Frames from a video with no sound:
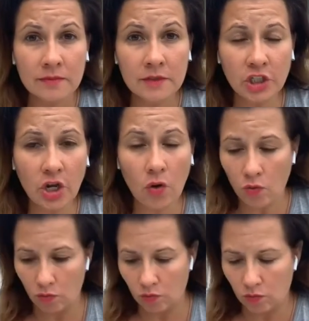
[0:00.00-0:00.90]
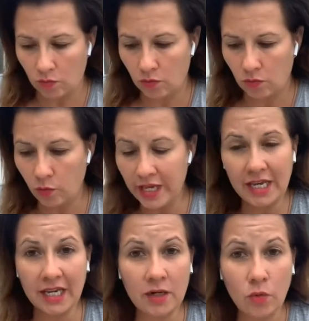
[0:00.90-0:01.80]
you know we
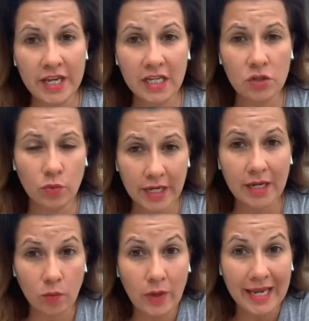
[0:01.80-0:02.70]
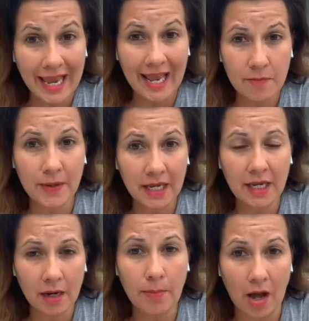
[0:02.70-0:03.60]
can we can we we can be
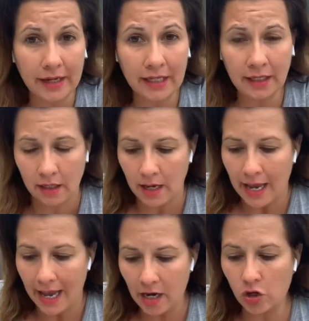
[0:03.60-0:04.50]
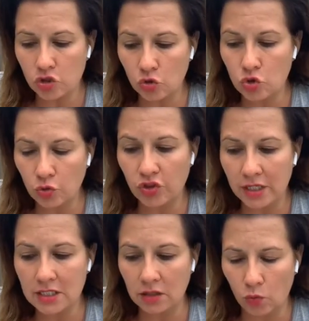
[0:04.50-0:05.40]
in a body and also do
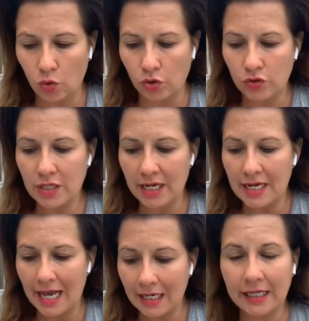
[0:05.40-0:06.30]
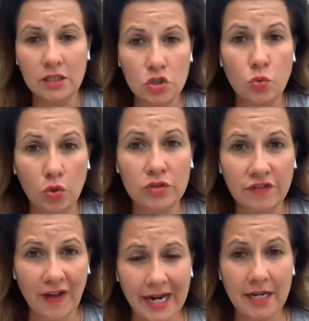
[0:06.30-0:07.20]
things in the world and not let this world
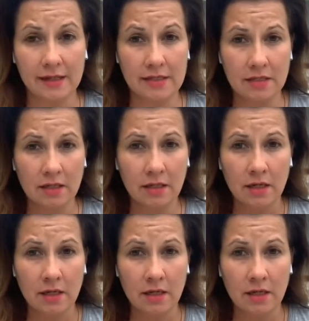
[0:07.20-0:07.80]
define us